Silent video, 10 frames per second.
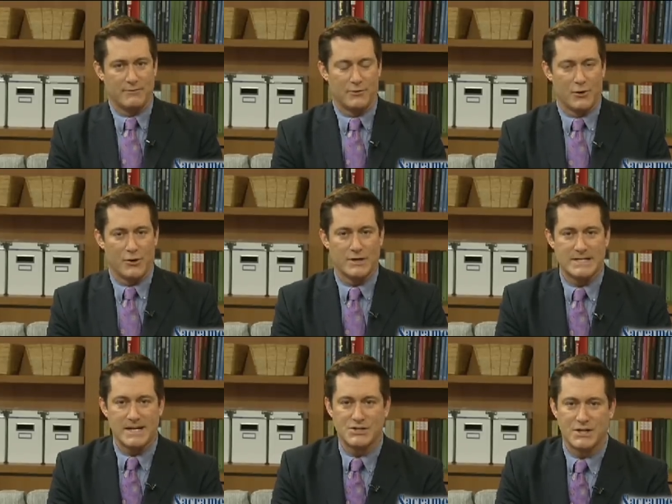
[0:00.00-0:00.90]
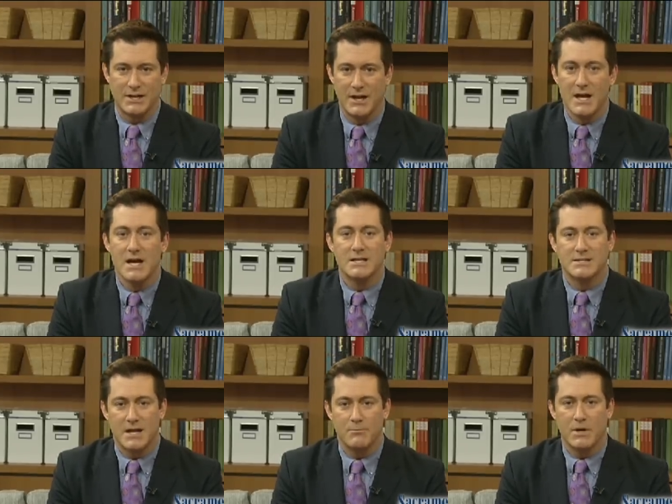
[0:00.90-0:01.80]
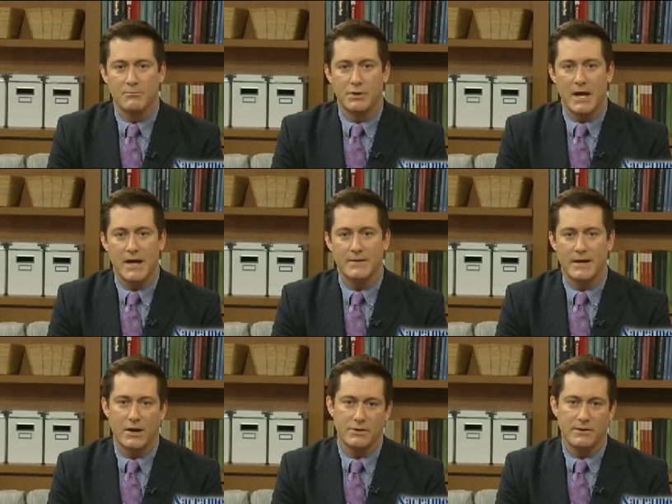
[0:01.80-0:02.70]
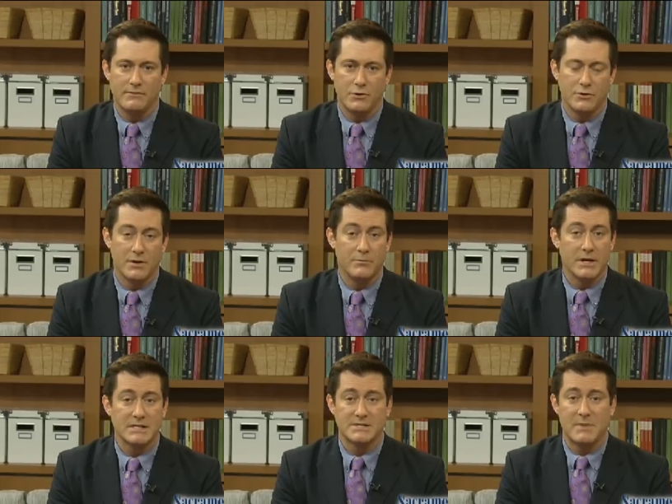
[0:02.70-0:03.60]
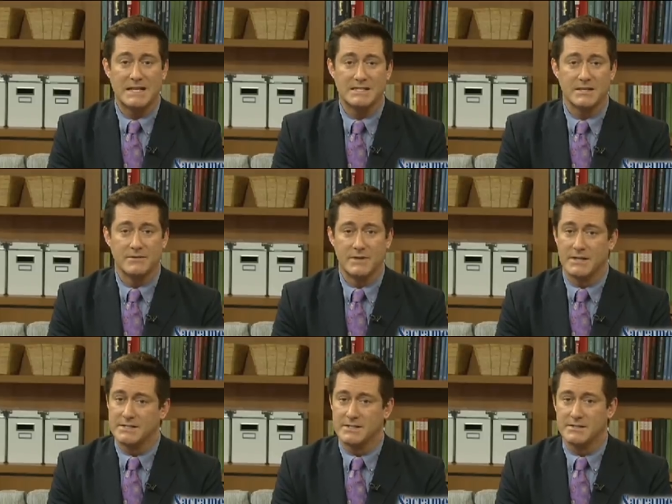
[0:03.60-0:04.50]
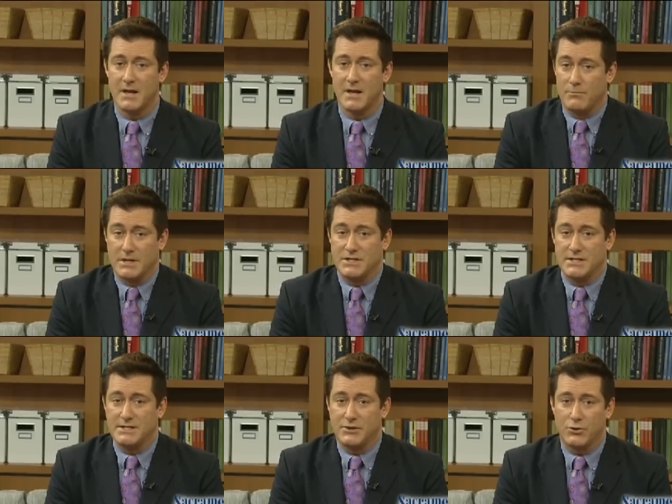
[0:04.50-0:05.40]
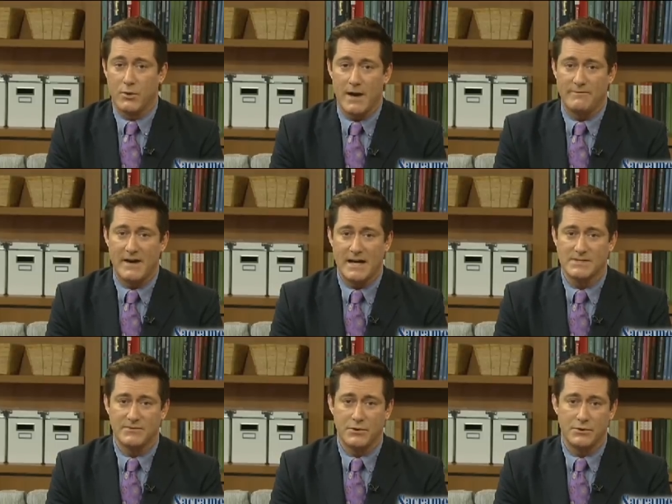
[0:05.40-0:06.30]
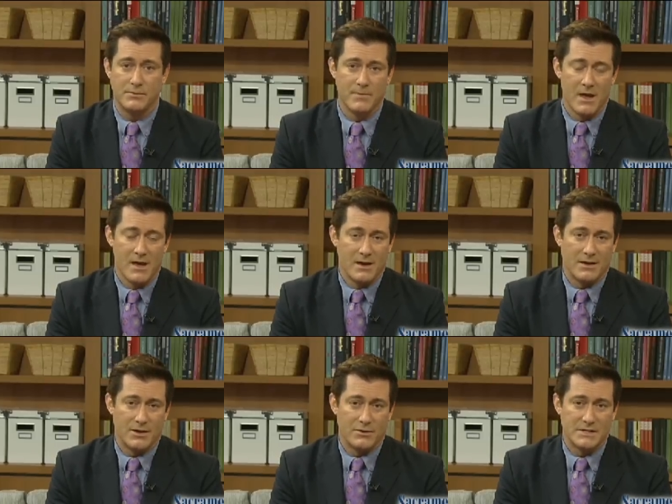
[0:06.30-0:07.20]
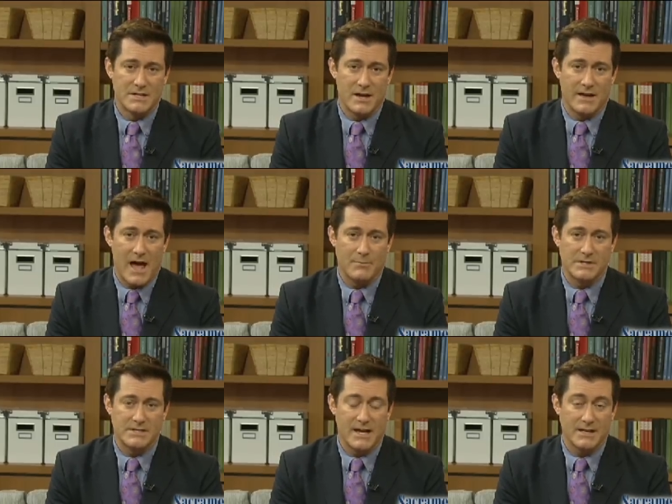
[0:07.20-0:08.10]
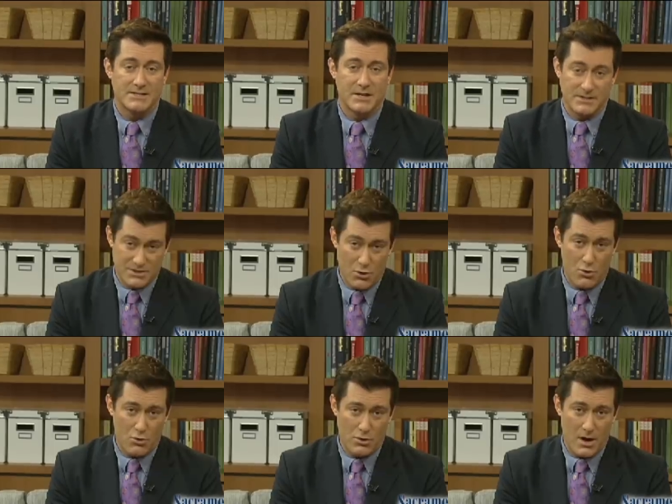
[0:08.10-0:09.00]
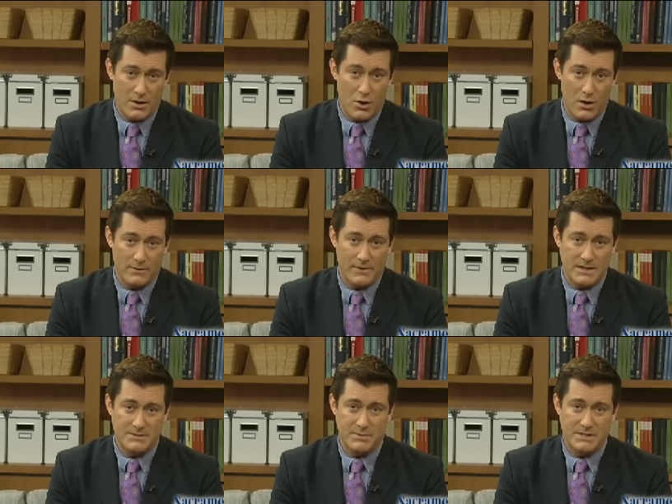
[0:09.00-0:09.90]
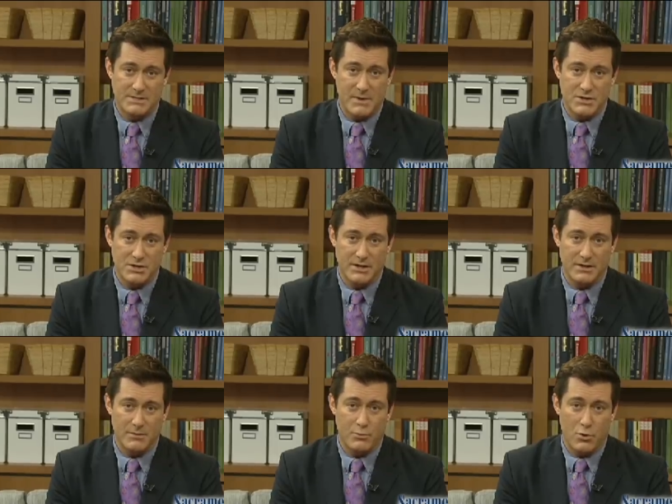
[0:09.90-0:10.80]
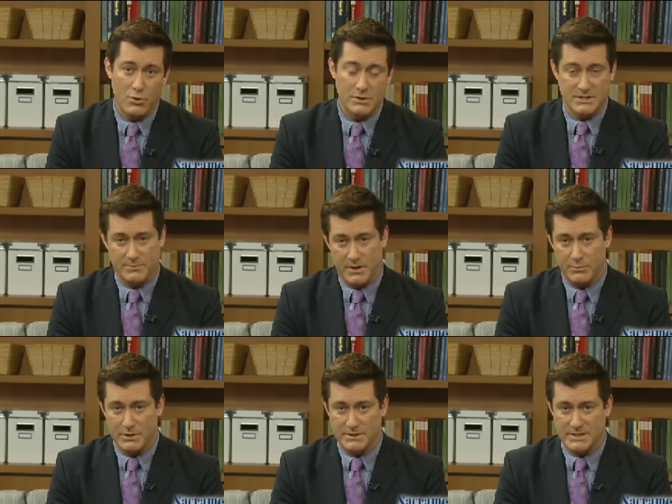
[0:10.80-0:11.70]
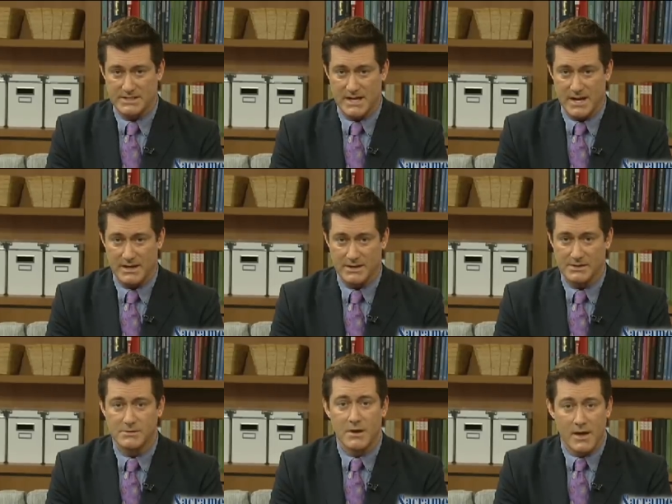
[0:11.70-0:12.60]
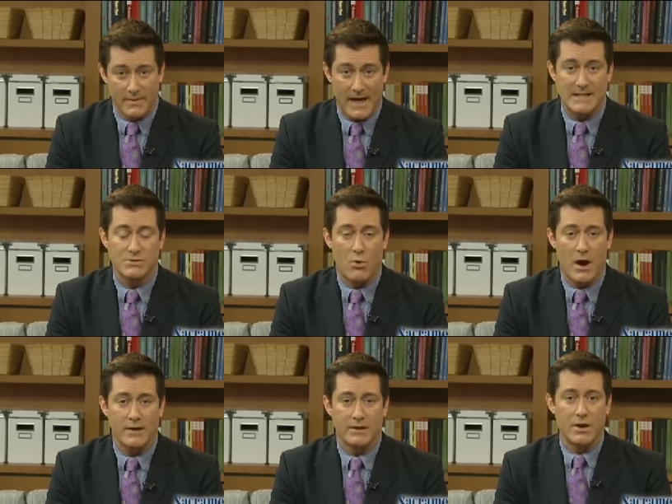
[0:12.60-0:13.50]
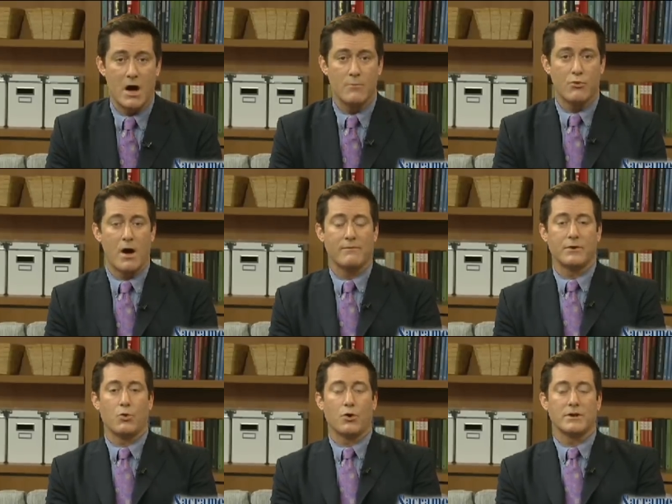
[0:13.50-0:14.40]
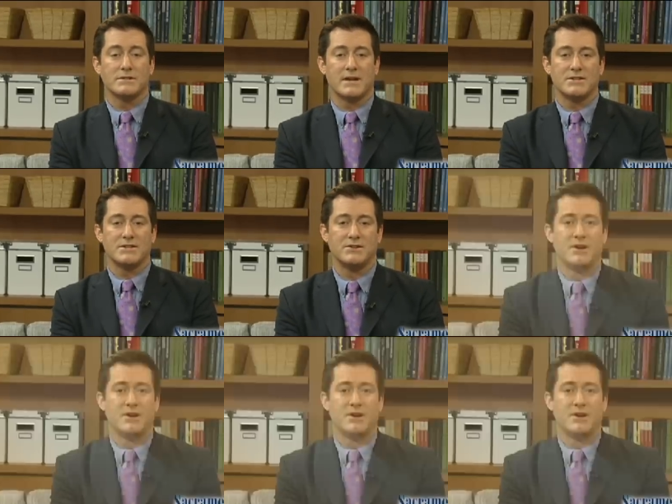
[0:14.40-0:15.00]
for our attention. Some complain that healthy food can be expensive and it's e much easier to grab fast food. You know, this kind of habit takes a toll on all of us, but especially the poorest people in society. And that's why the nonprofit organization